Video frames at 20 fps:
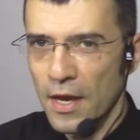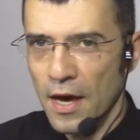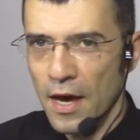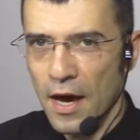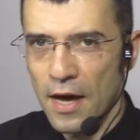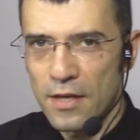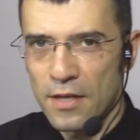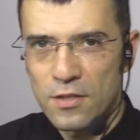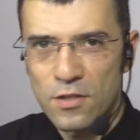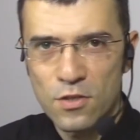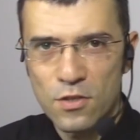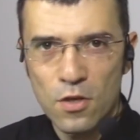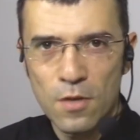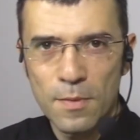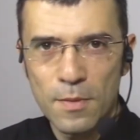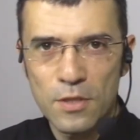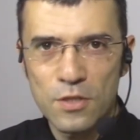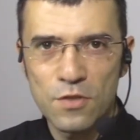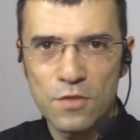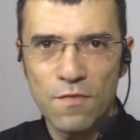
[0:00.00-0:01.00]
And it's so
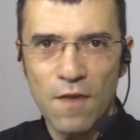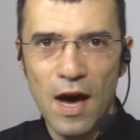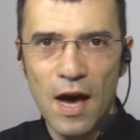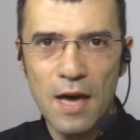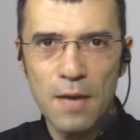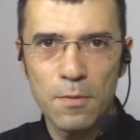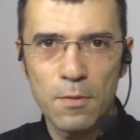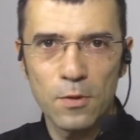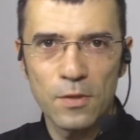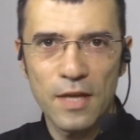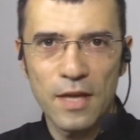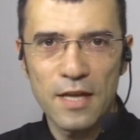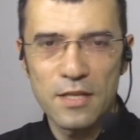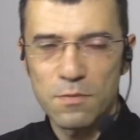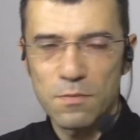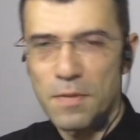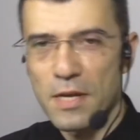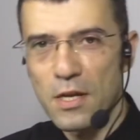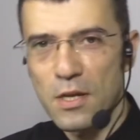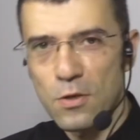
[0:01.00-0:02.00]
much viable that it's
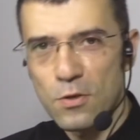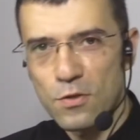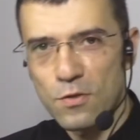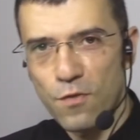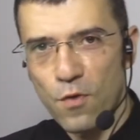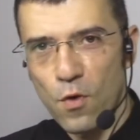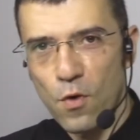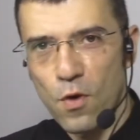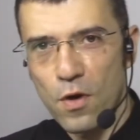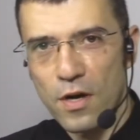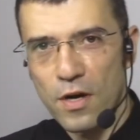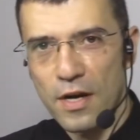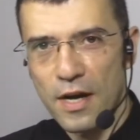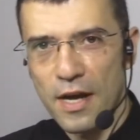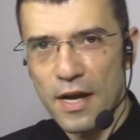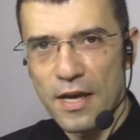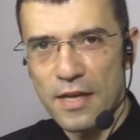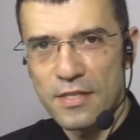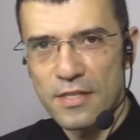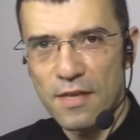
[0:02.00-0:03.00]
been used for
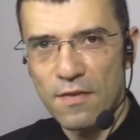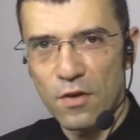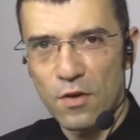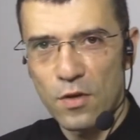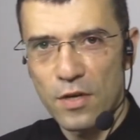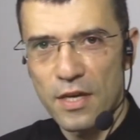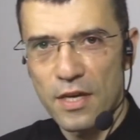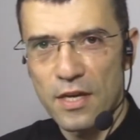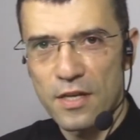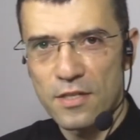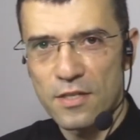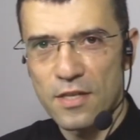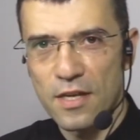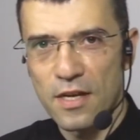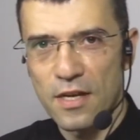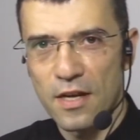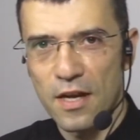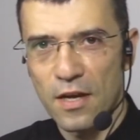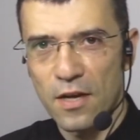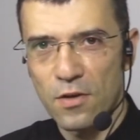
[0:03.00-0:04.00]
several years in
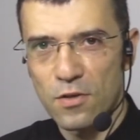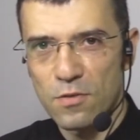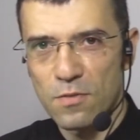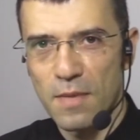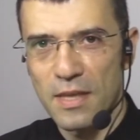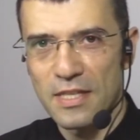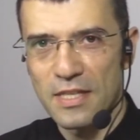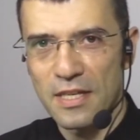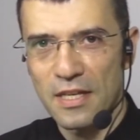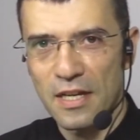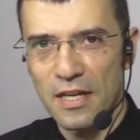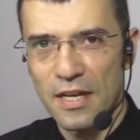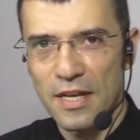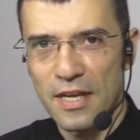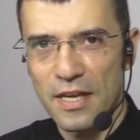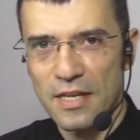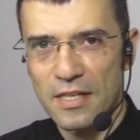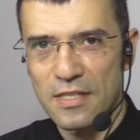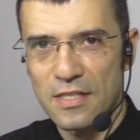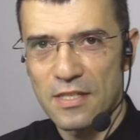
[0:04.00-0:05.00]
cosmetic
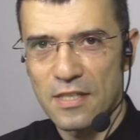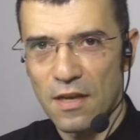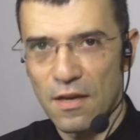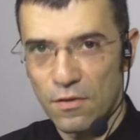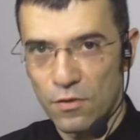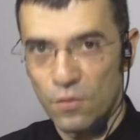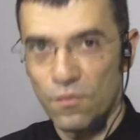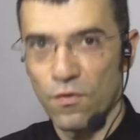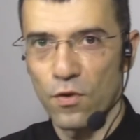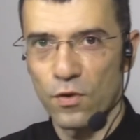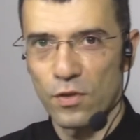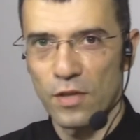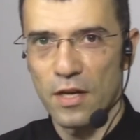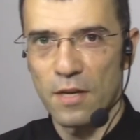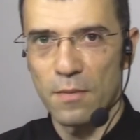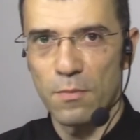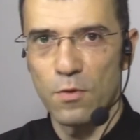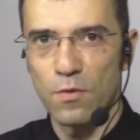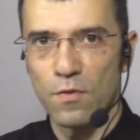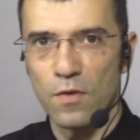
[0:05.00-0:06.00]
clinics for the
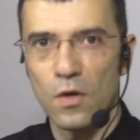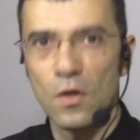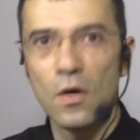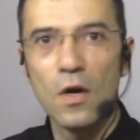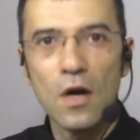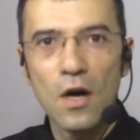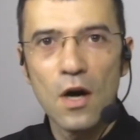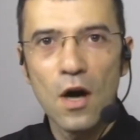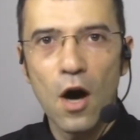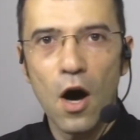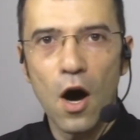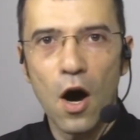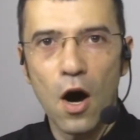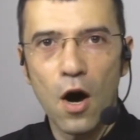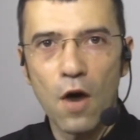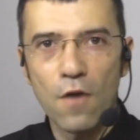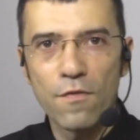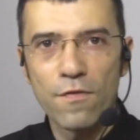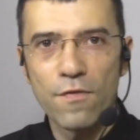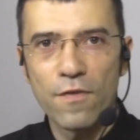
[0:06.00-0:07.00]
removal
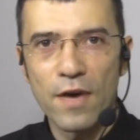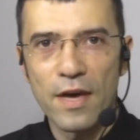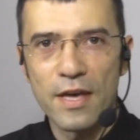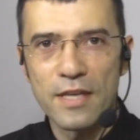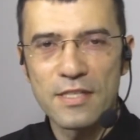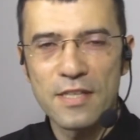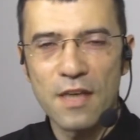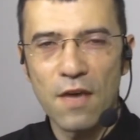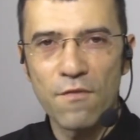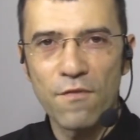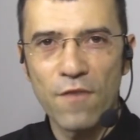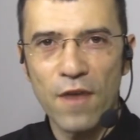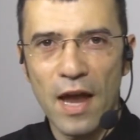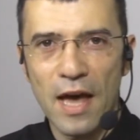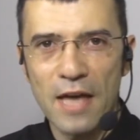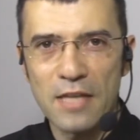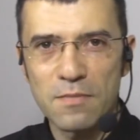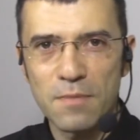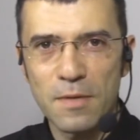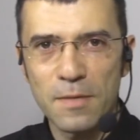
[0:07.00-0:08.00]
of
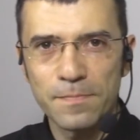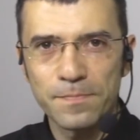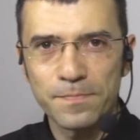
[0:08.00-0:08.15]
xanthelasma.